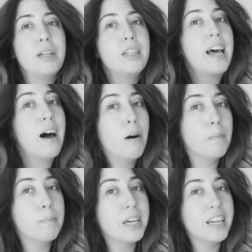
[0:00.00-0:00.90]
But to
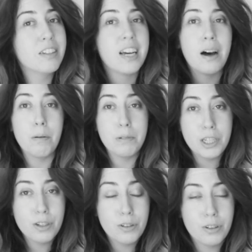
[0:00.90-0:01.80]
help me, to help
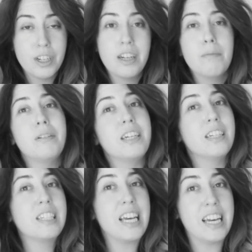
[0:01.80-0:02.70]
you,
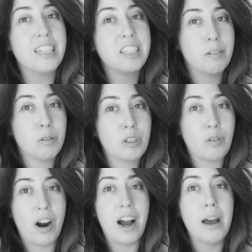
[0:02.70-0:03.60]
please hit
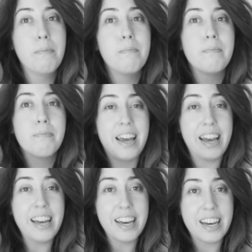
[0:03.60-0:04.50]
subscribe
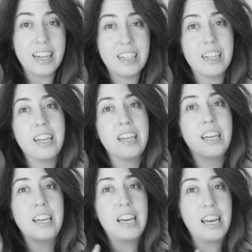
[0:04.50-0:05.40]

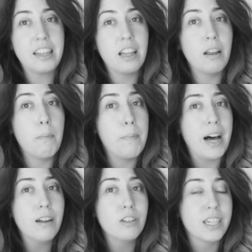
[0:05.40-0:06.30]
and hit the little
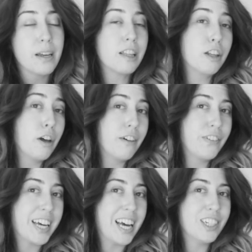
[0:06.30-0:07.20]
bell to get the
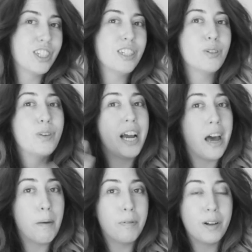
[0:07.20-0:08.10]
notifications when
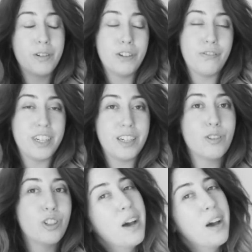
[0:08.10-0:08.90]
I upload new videos.